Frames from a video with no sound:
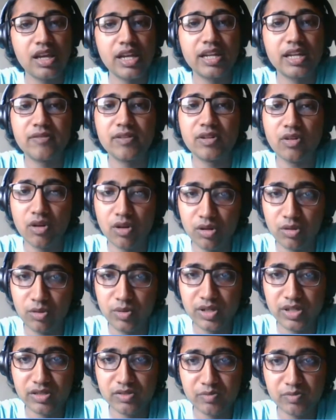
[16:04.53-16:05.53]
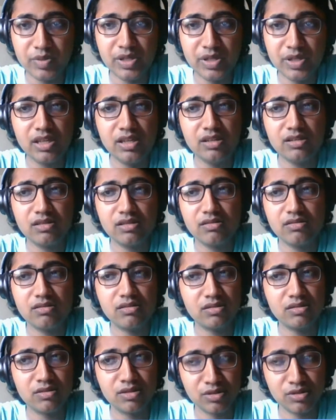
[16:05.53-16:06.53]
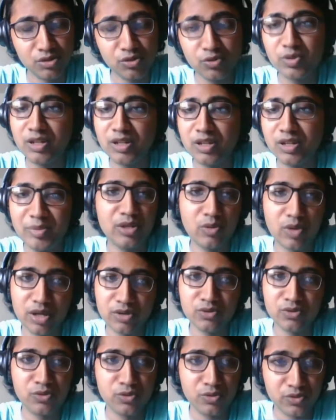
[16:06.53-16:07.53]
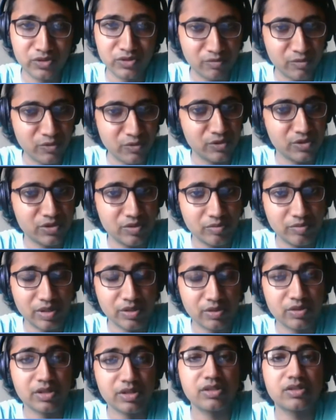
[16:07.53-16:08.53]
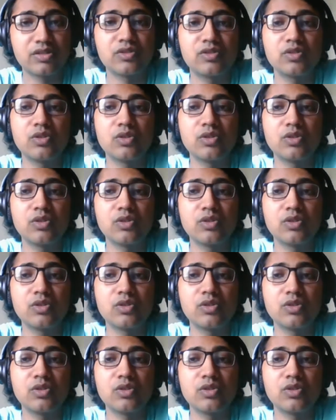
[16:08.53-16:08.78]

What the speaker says: it will always be you will be the one who knows the most about it.